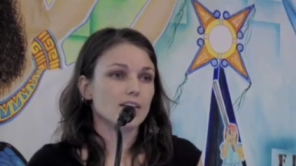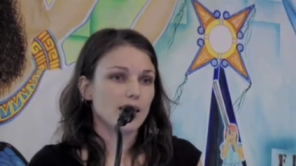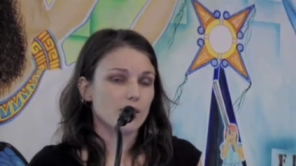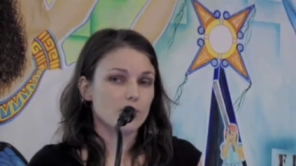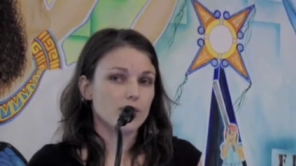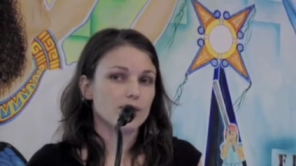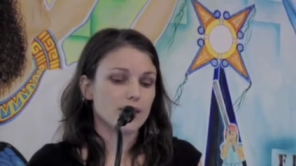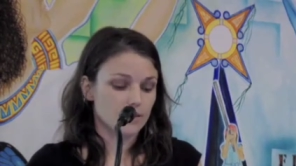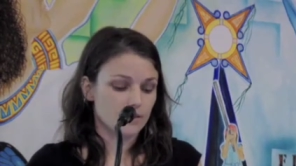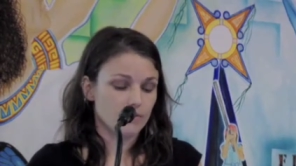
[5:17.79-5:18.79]
can't be
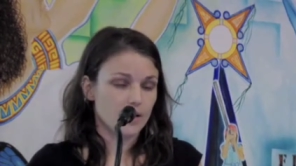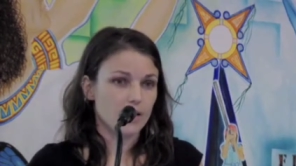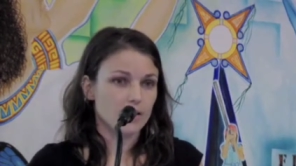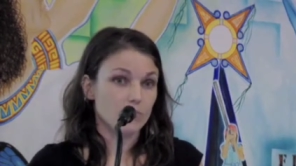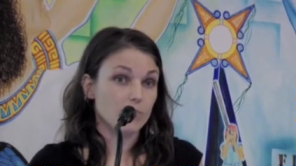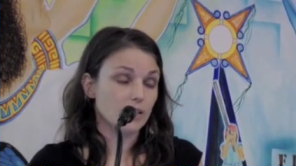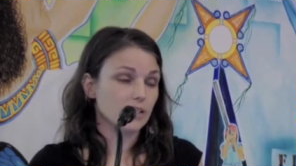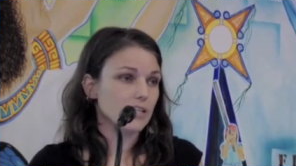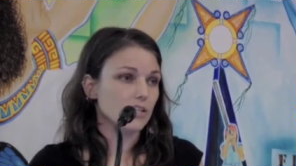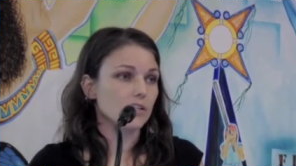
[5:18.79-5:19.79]
justified and made
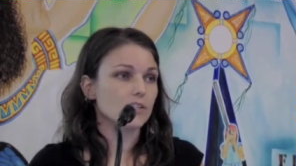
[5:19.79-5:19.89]
legal.